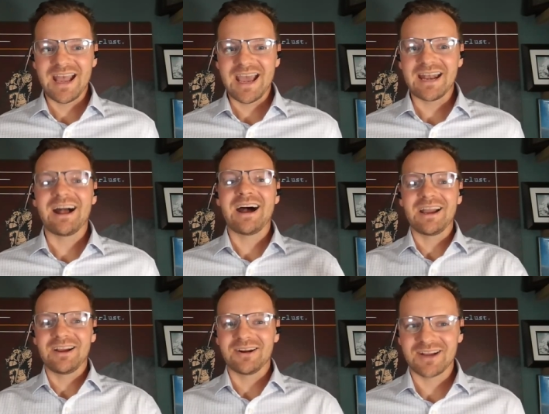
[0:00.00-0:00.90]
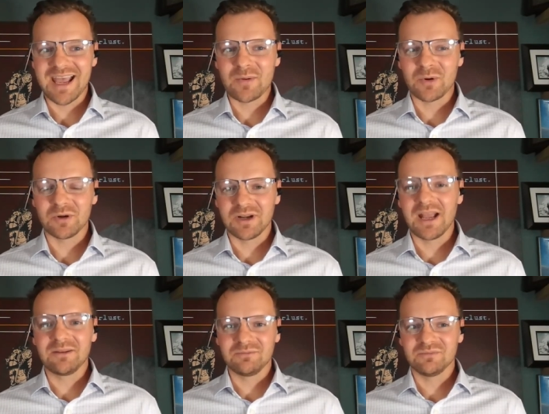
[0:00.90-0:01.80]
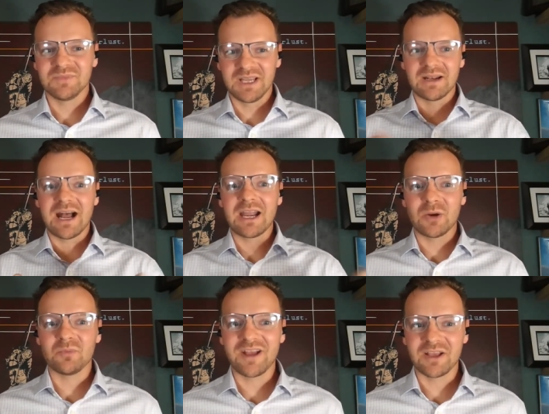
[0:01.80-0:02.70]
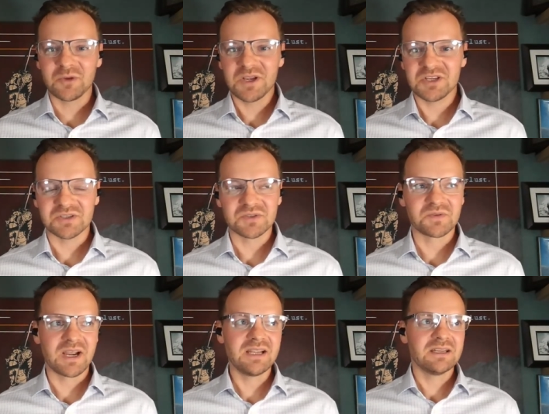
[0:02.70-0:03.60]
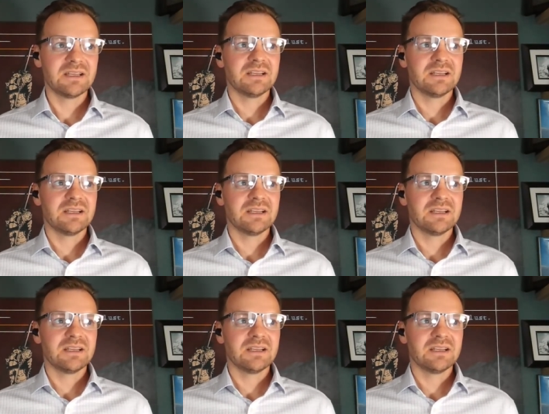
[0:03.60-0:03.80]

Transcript: at higher cap or at, at higher valuations, right?